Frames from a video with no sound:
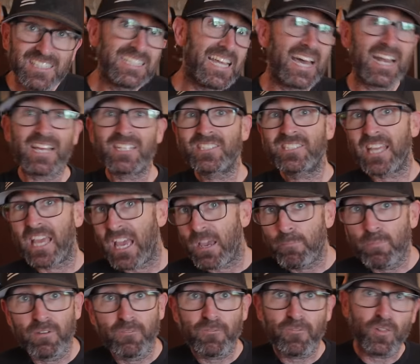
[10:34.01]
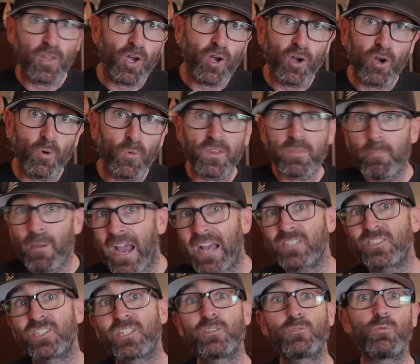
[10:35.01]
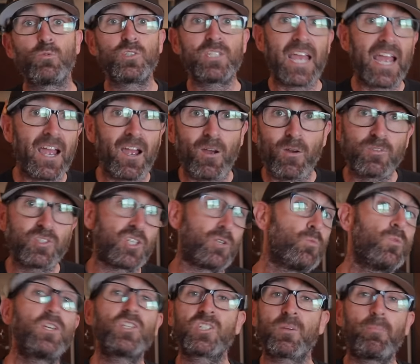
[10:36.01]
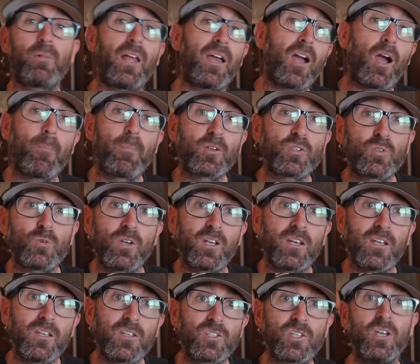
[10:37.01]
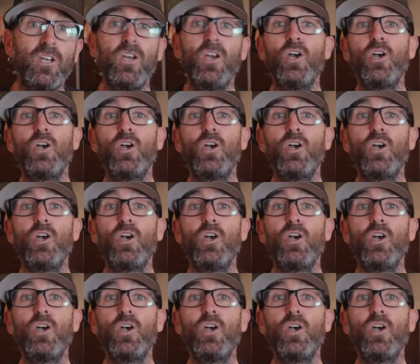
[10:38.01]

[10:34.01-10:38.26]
that has to ebb and flow with passing through towns and resupply opportunities,